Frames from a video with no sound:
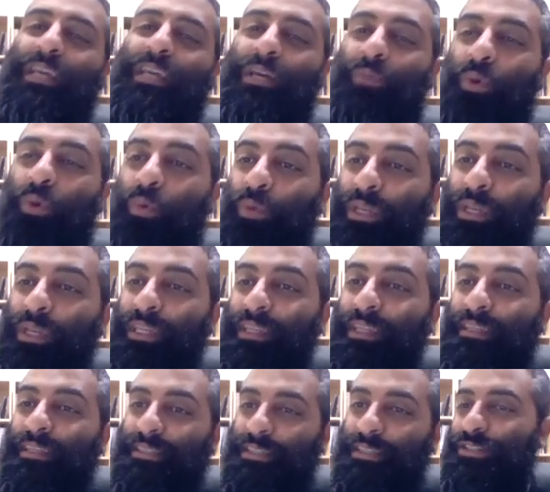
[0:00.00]
and what we
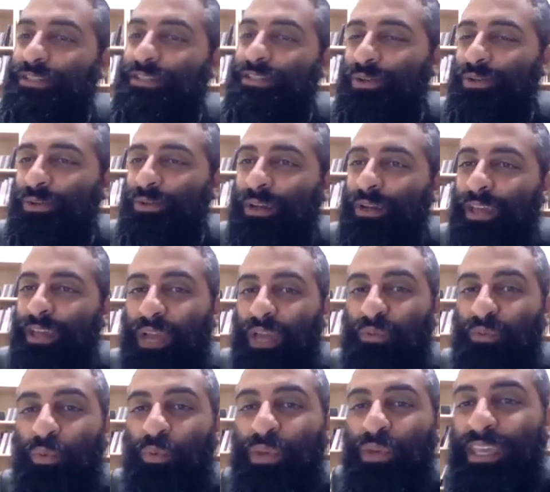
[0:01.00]
listen to and
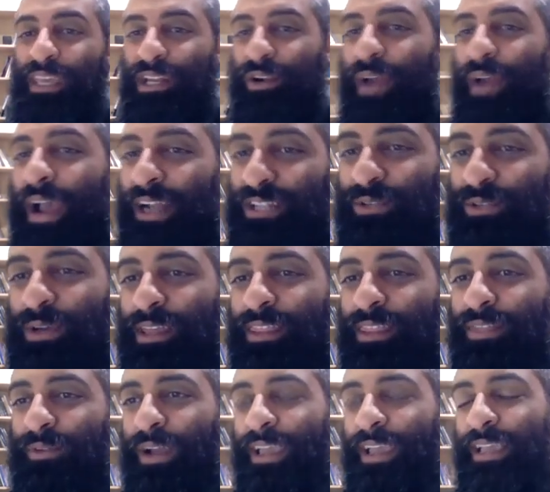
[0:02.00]
what we interact with,
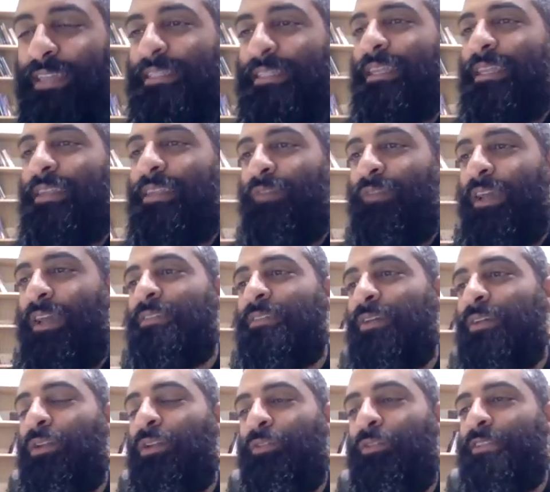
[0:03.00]
right? Because it affects
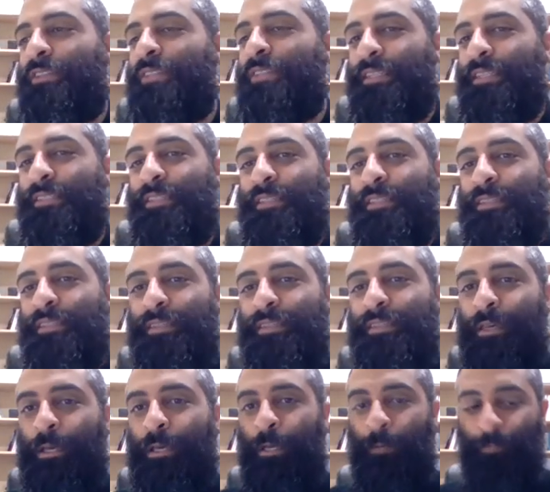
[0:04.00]
all of our senses.
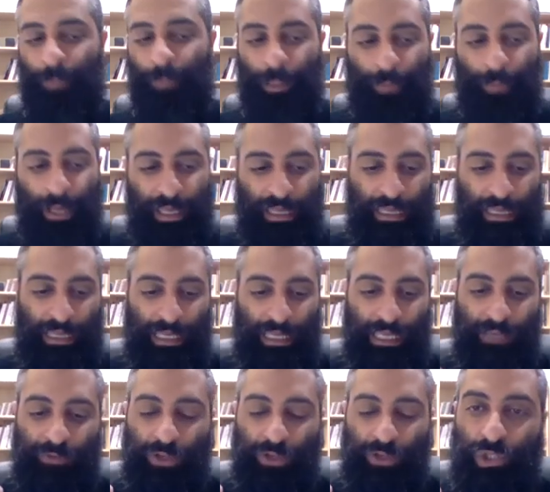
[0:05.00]
But
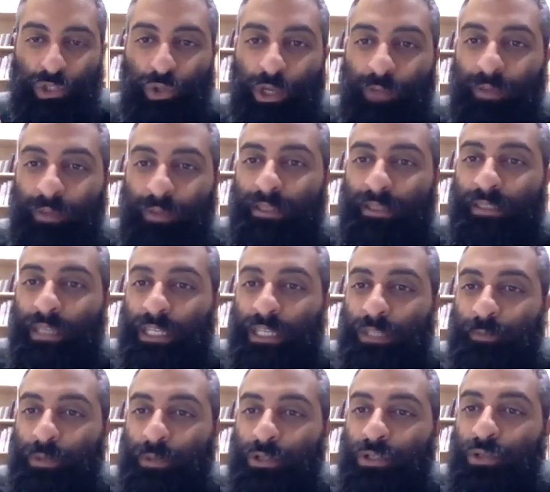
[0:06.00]
if enjoyment is
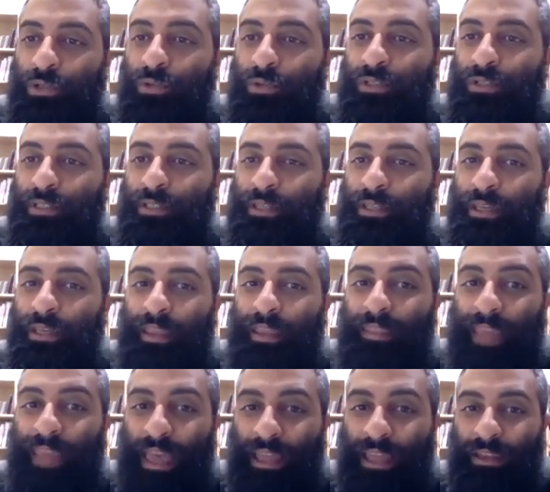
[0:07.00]
produced,
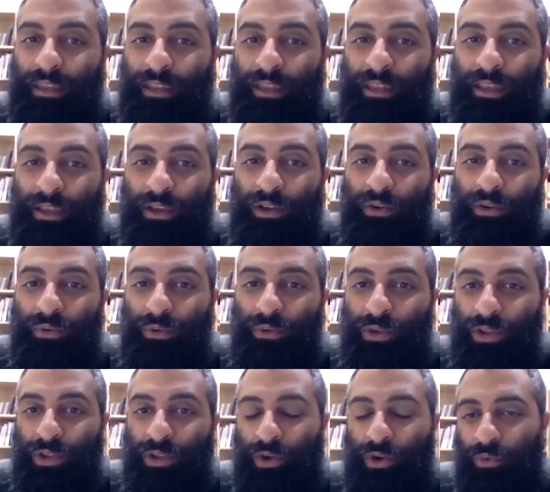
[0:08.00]
then
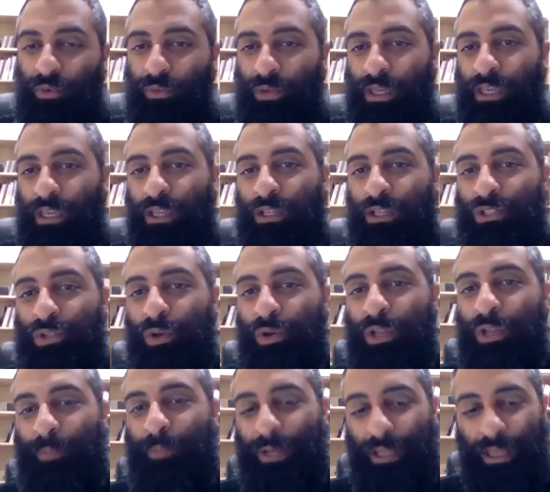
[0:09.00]
you know we can
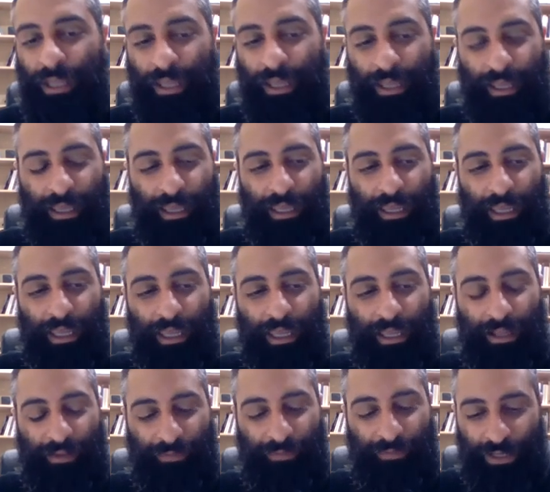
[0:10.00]
control it. But it,
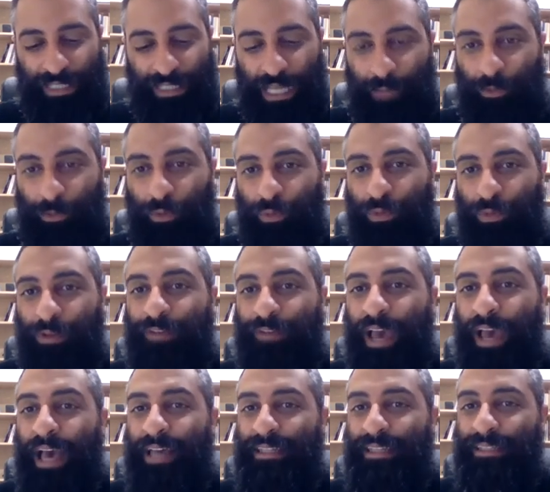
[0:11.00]
for example, when we
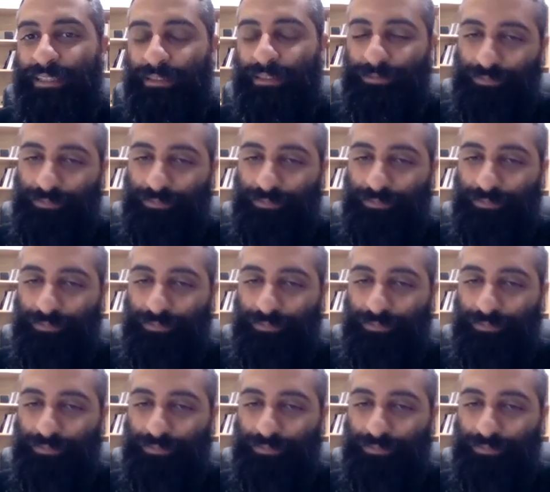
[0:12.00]
fast,